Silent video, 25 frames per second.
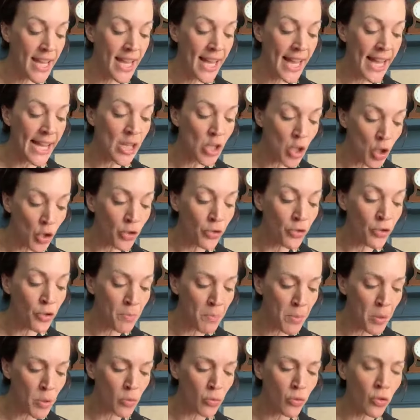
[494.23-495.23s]
It looks the
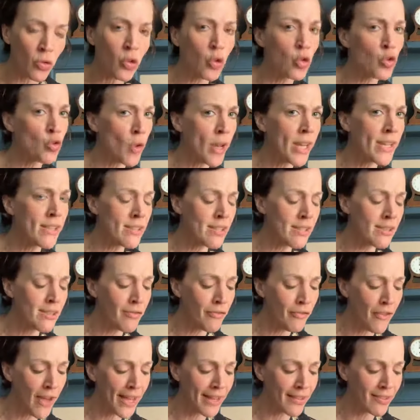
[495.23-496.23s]
boots straight in the
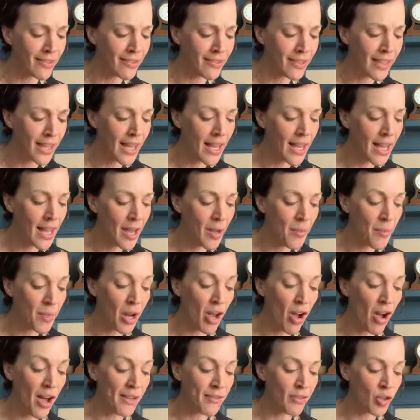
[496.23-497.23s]
face. But
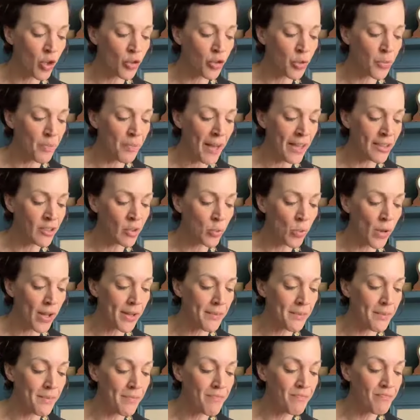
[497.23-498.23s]
I've got a better
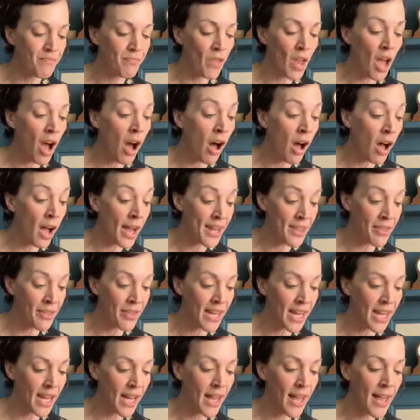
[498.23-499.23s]
one. I
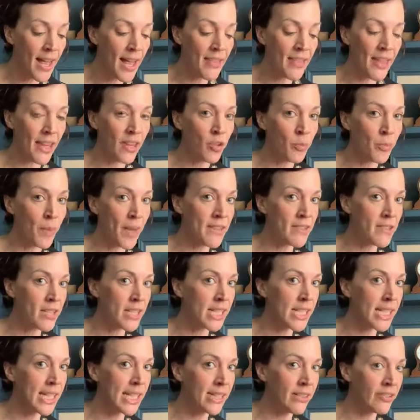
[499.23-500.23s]
think they spent a
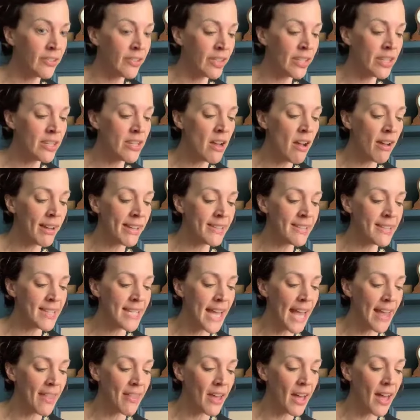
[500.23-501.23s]
guilty night
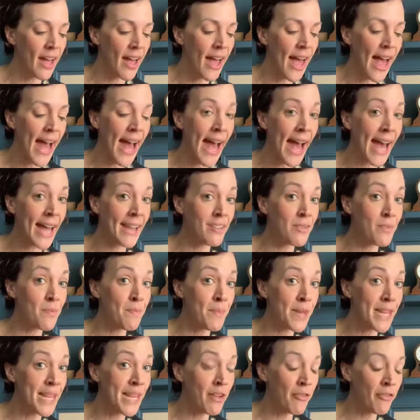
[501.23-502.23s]
together. And,
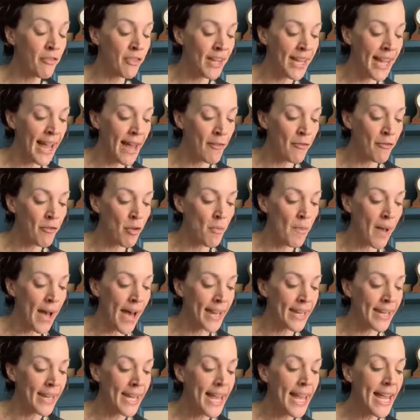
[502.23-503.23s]
being a forgetful
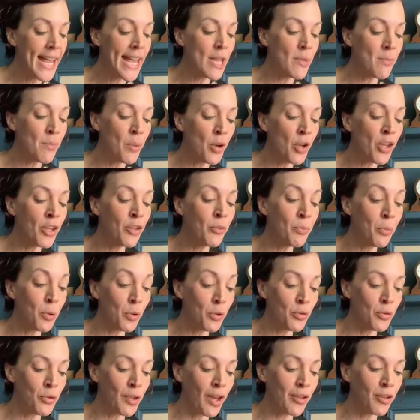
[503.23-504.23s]
man, he put his
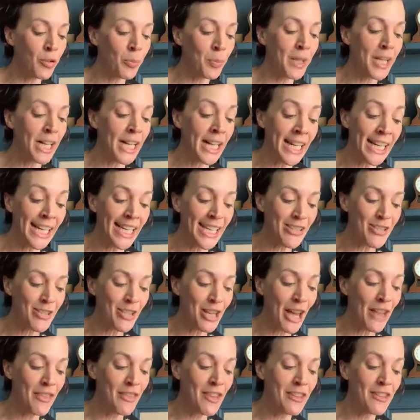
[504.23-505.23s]
boots out to be cleaned,
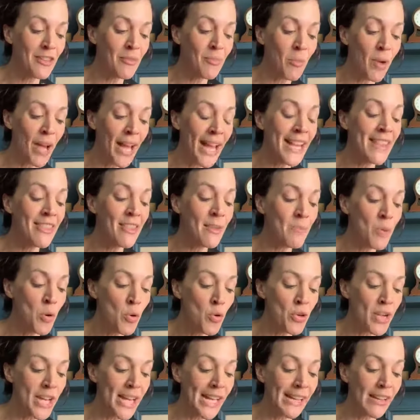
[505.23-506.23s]
and in the
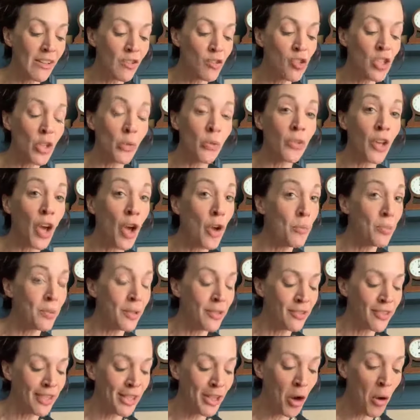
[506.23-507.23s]
morning she was
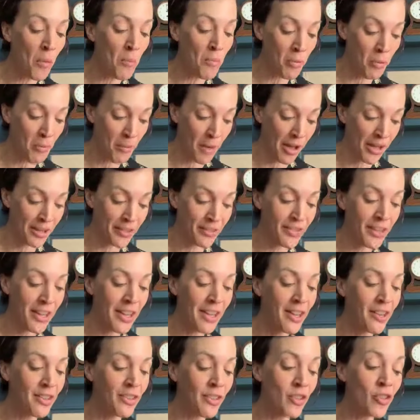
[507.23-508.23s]
hopelessly compromised,
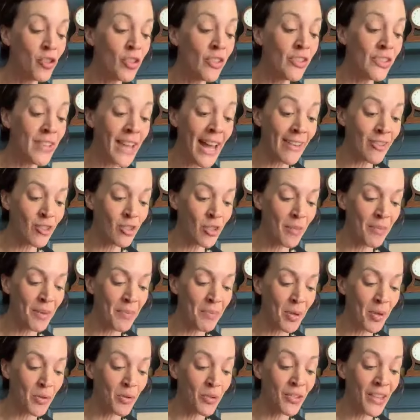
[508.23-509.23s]
so she snatched up the
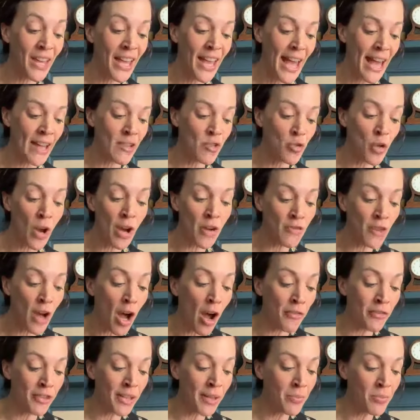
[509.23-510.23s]
boots and drove
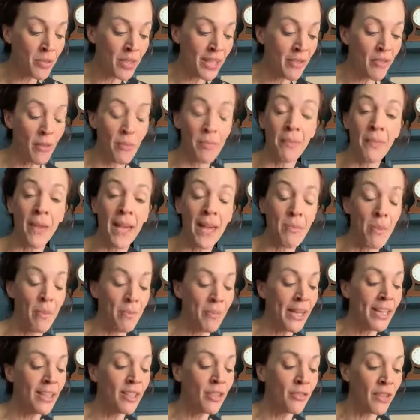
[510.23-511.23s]
after him to give him a
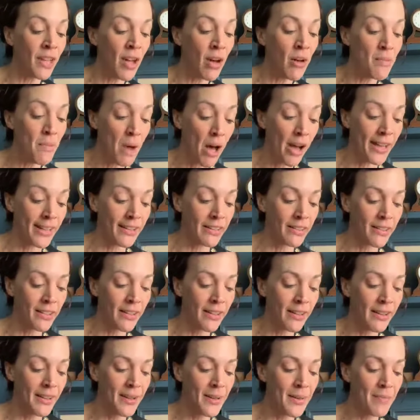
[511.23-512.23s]
piece of her mind."
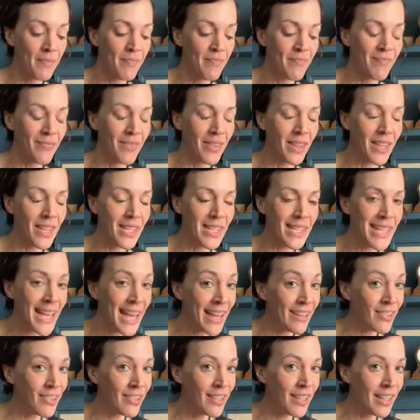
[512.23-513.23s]

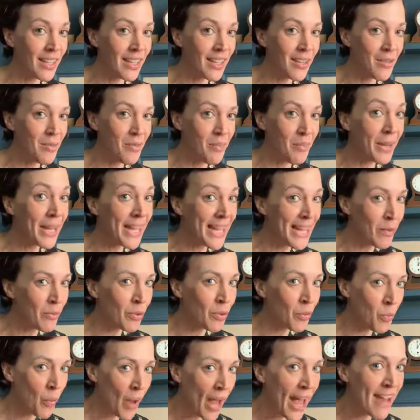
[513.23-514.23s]
"Yes, but he
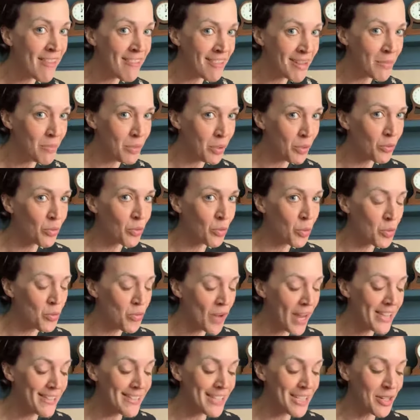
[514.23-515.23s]
was wearing boots
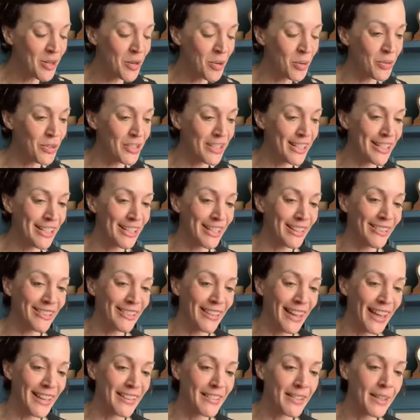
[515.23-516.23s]
already," Cordelia
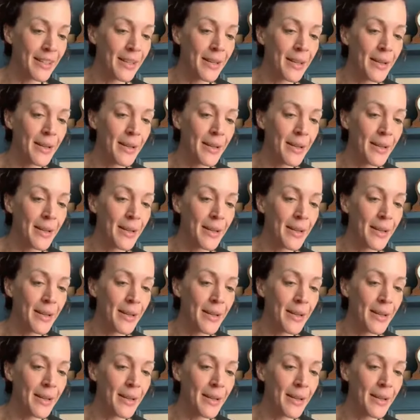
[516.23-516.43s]
said.